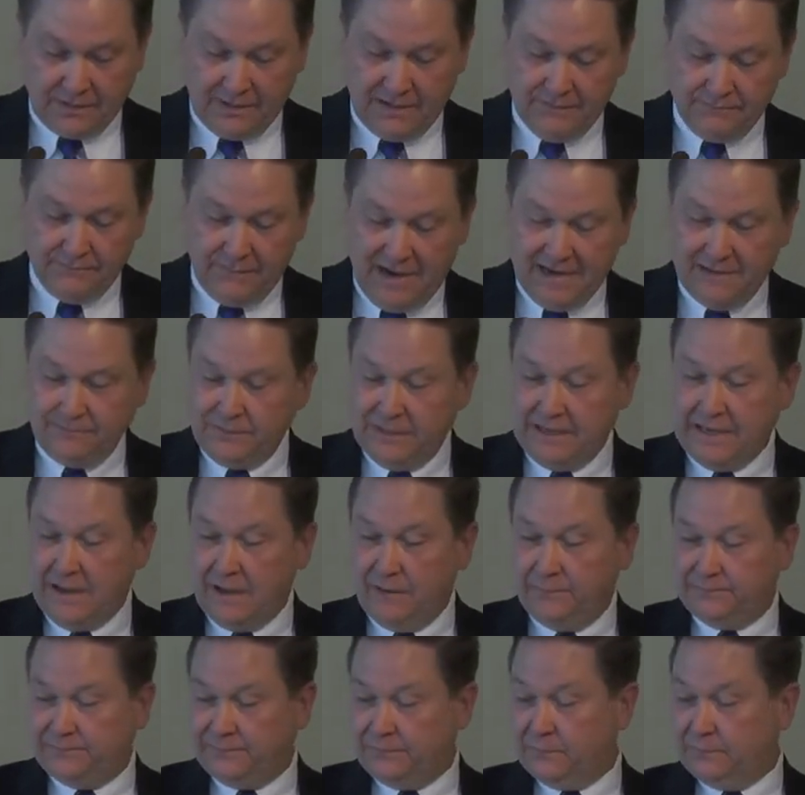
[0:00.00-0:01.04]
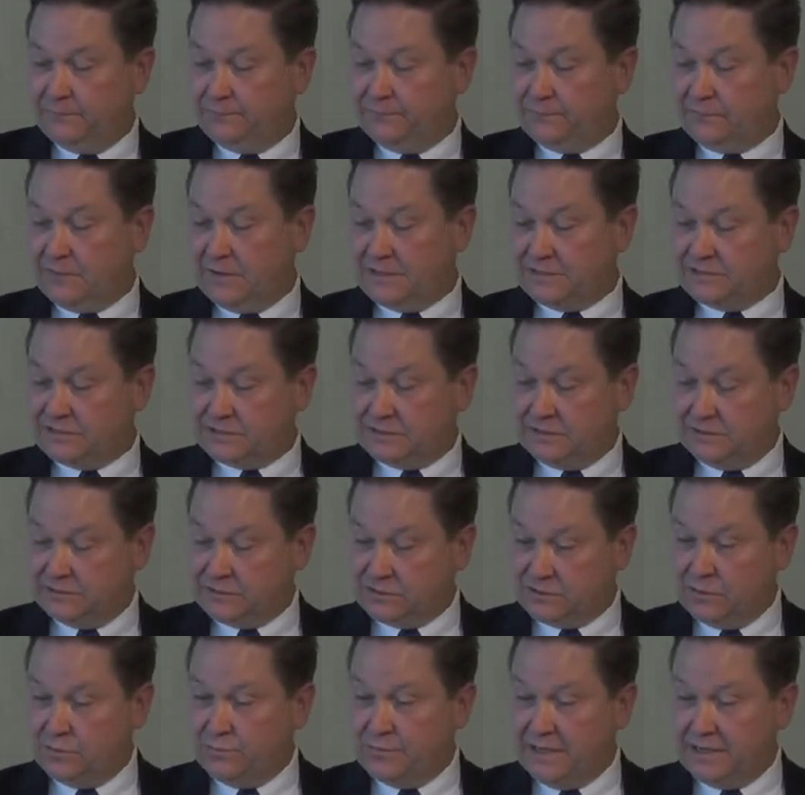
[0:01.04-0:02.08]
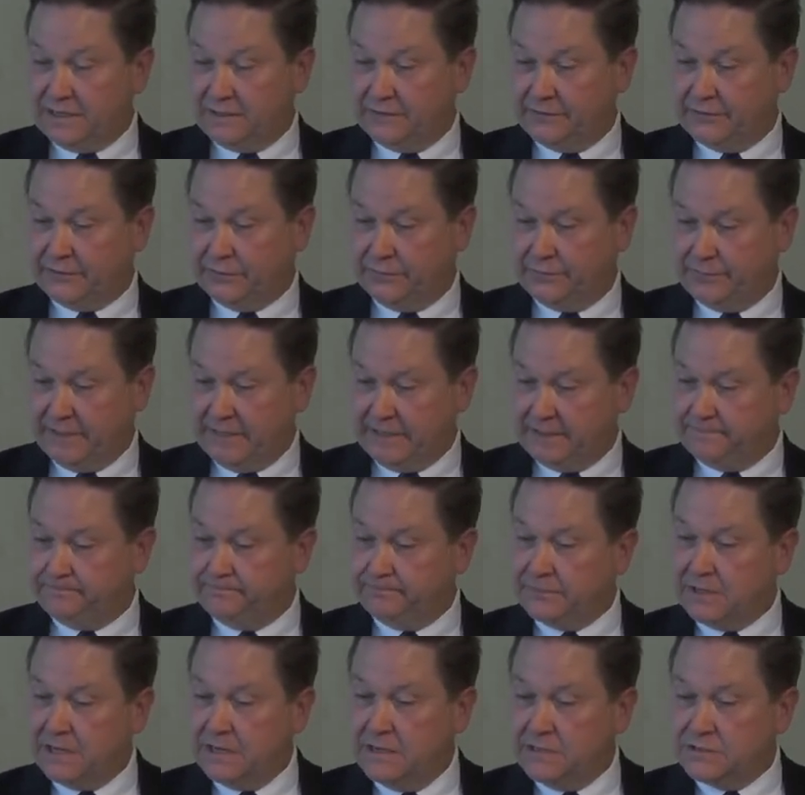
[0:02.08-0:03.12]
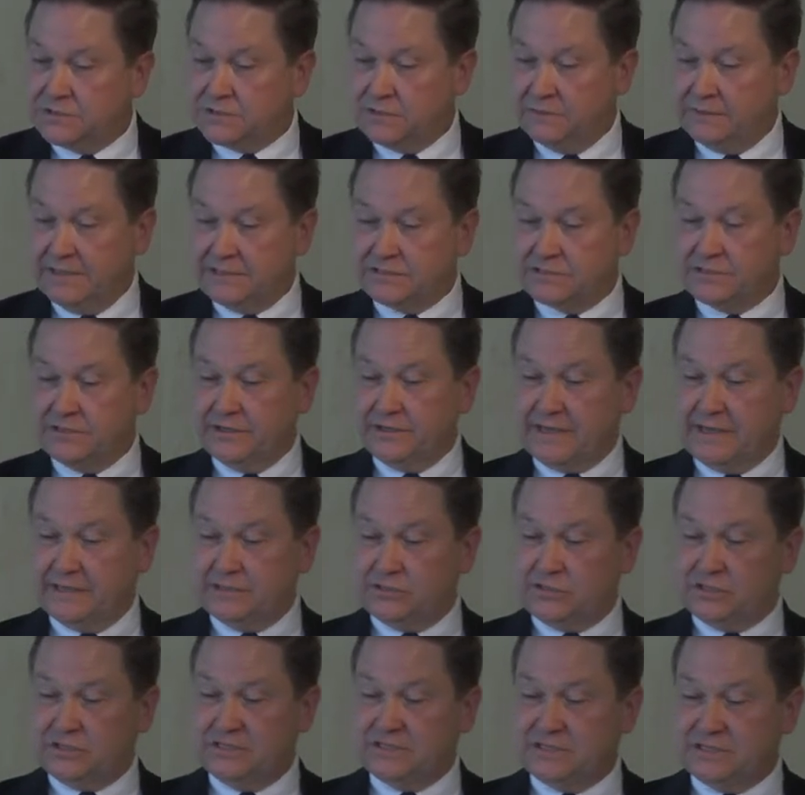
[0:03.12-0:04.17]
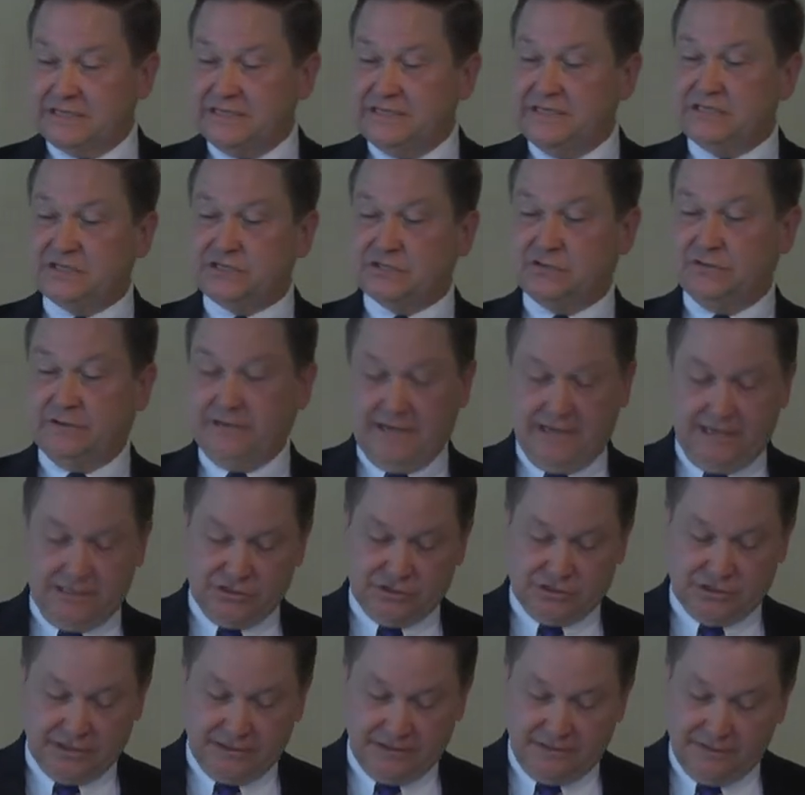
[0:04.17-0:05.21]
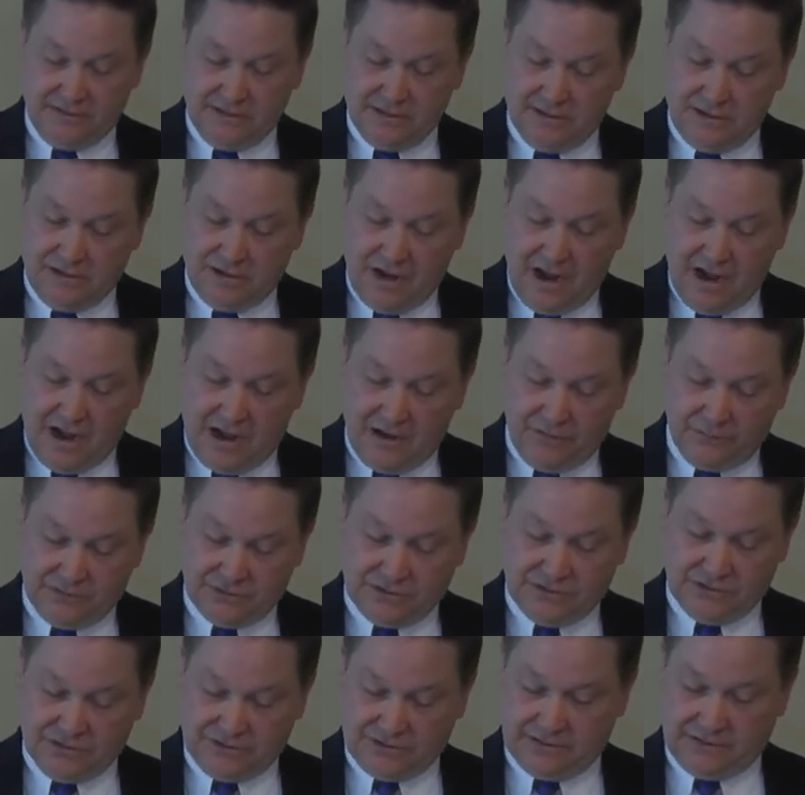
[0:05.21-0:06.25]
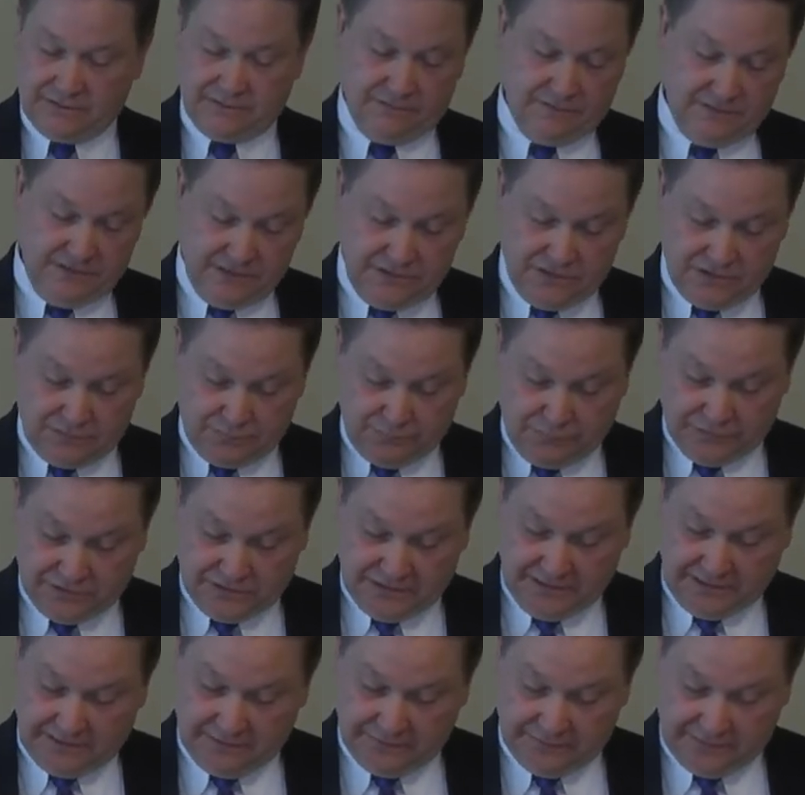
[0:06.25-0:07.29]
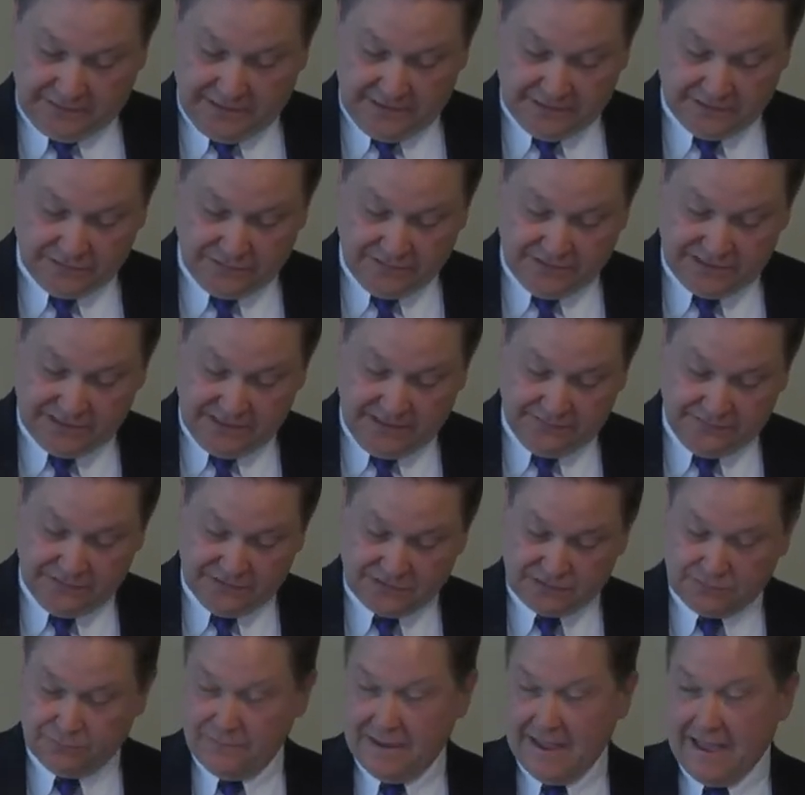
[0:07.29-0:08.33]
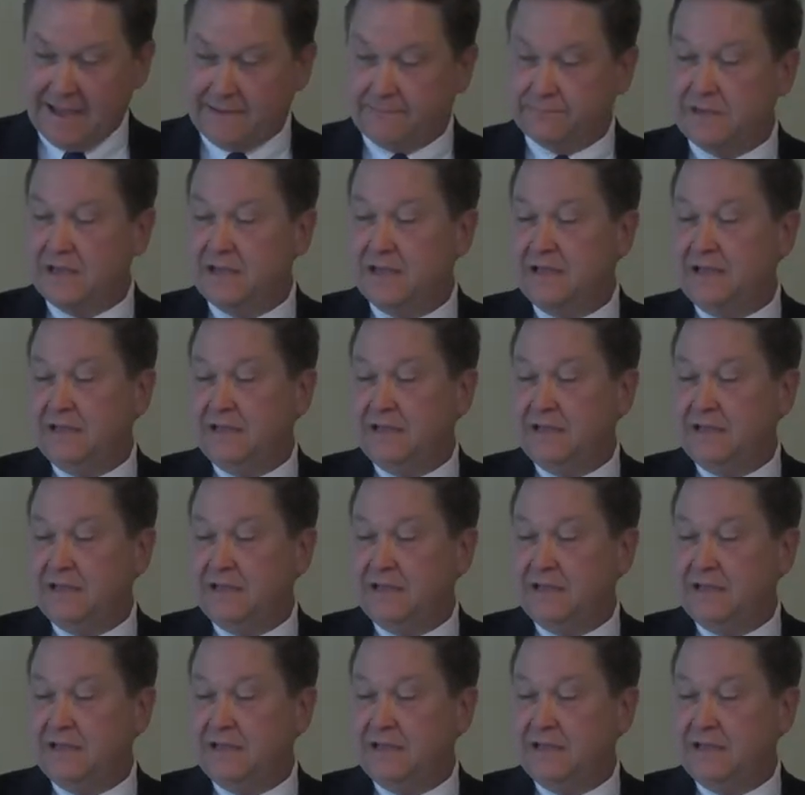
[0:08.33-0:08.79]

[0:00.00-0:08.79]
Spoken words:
It might be helpful for us to zoom in a little bit. So let's look at just Eastern Asia, which is these particular countries on this map.